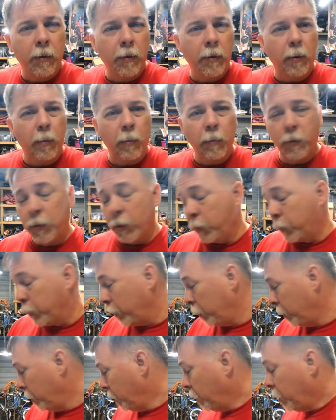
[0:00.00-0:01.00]
and going through
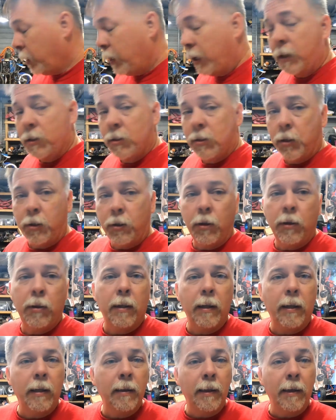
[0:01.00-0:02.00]
it. It's a good
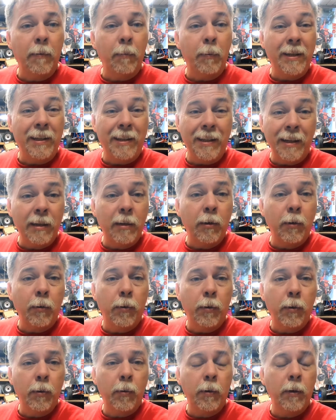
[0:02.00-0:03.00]
thing that we did go
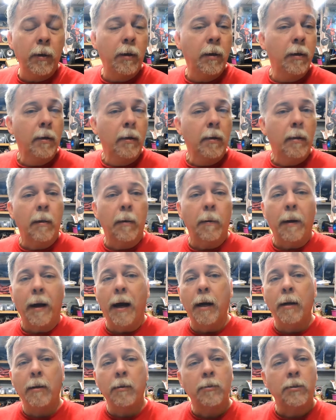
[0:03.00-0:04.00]
through it. The
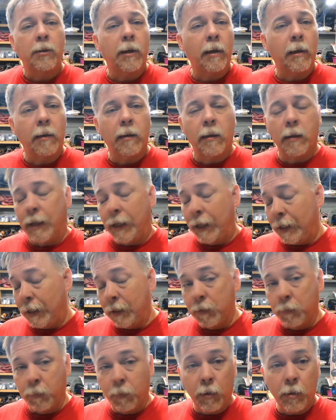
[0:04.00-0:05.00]
idle jet
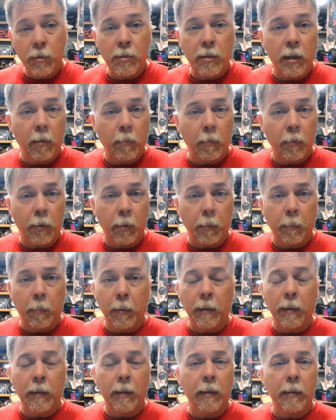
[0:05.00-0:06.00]
and the run jet were
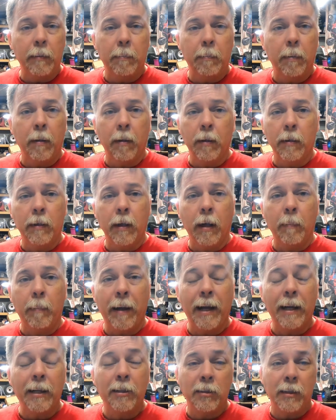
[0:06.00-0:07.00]
completely plugged up.
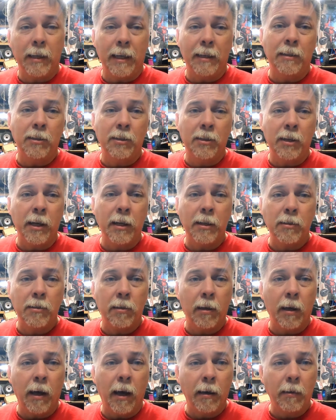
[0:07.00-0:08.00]
I actually had to change
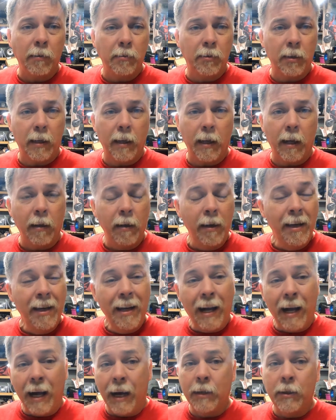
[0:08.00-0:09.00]
the idle jet out.
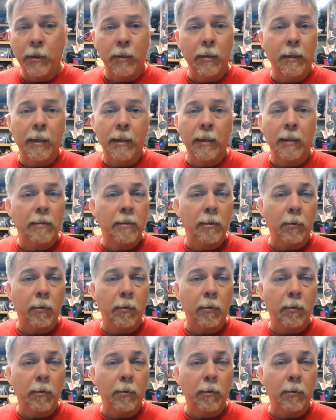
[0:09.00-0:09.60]
I couldn't get a